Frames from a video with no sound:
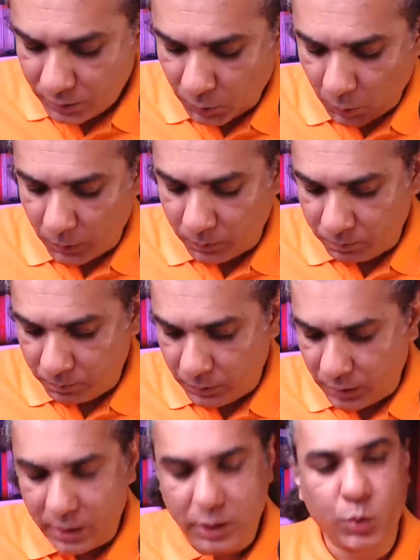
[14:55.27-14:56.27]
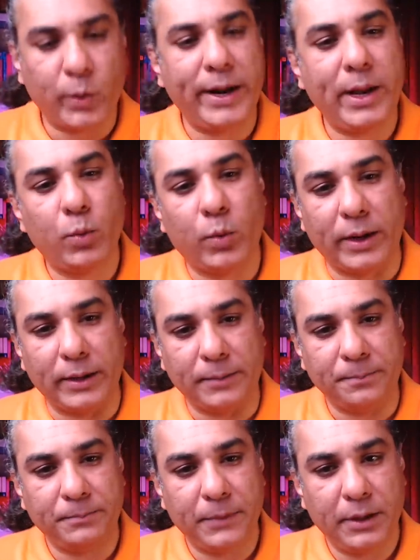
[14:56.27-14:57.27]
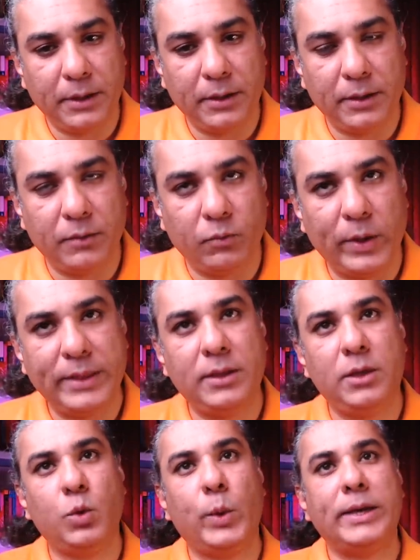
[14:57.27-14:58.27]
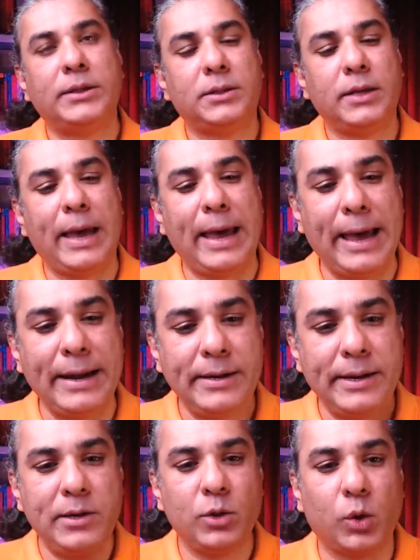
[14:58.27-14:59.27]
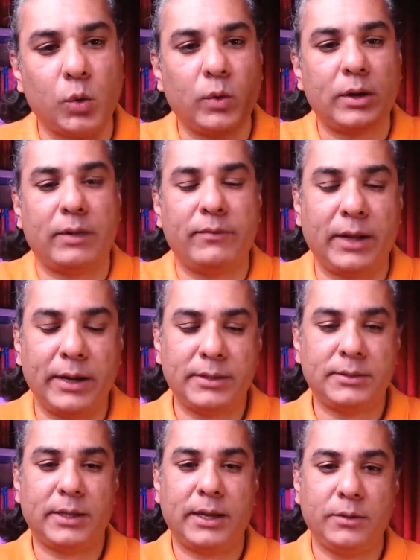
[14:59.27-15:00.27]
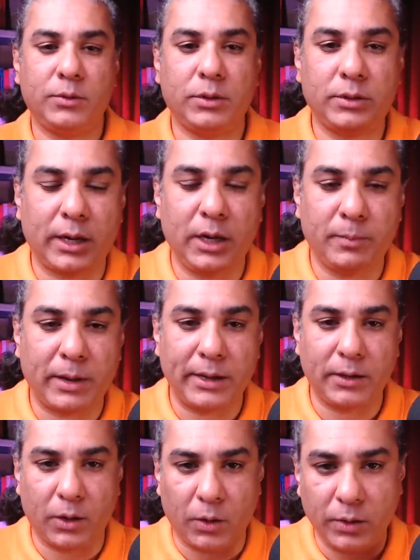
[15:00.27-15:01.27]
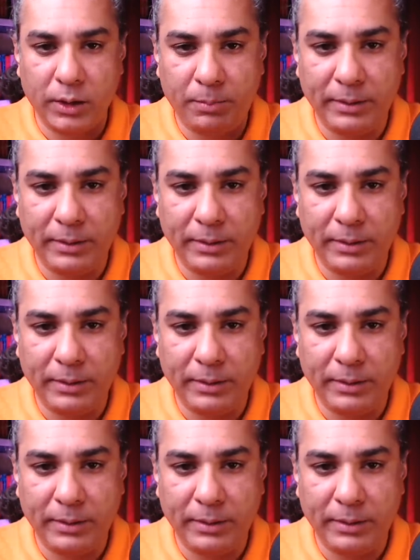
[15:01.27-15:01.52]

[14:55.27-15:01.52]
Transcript: So, in 21, when the US handed over Afghanistan to the Taliban on a